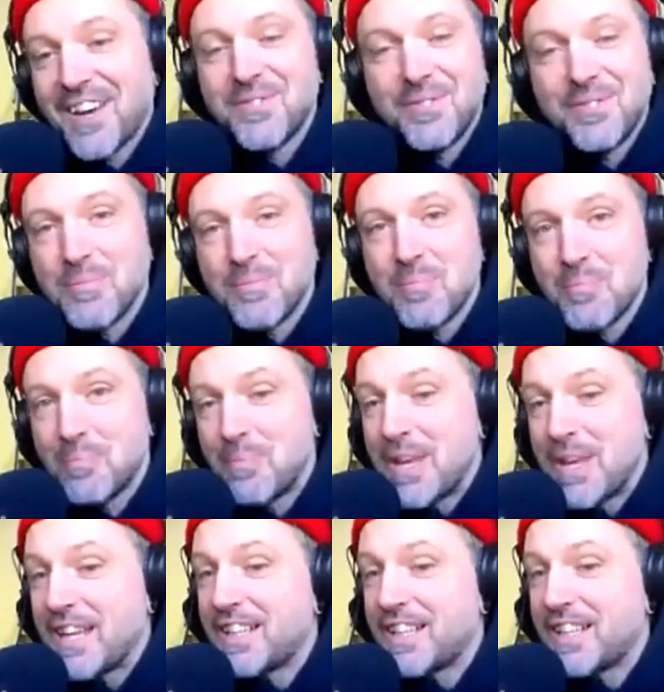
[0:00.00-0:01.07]
of
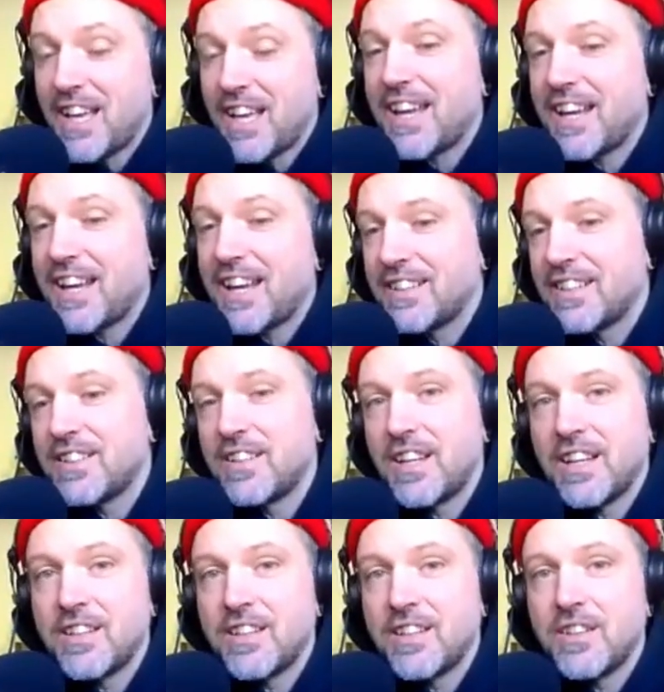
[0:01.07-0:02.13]
being
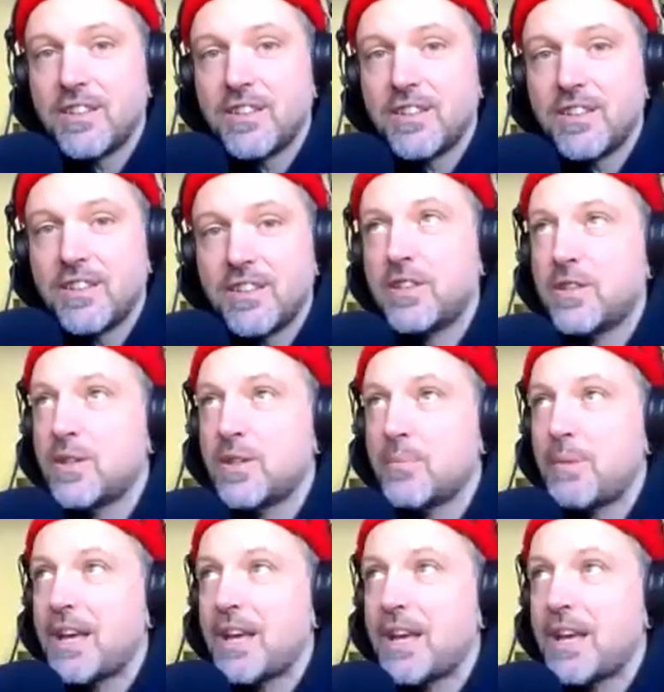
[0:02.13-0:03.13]
aligned and doing